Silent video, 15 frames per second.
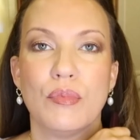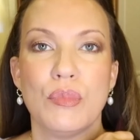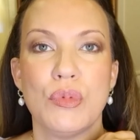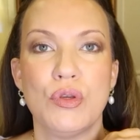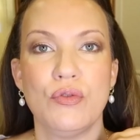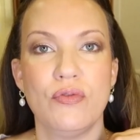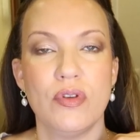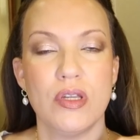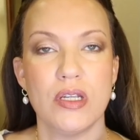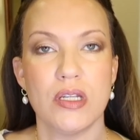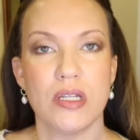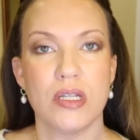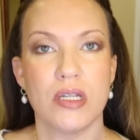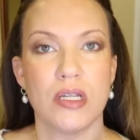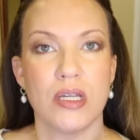move
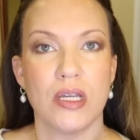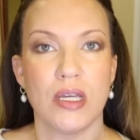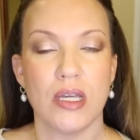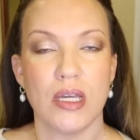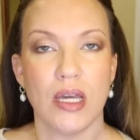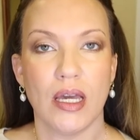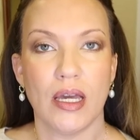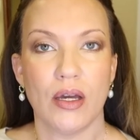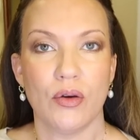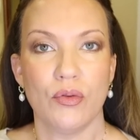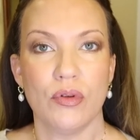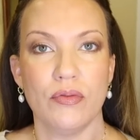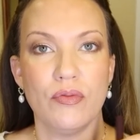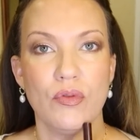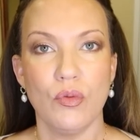it
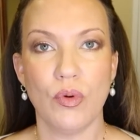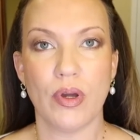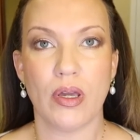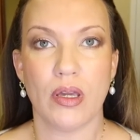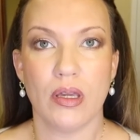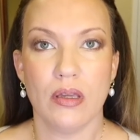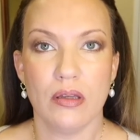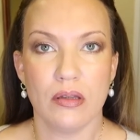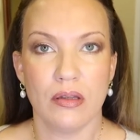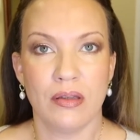out of the way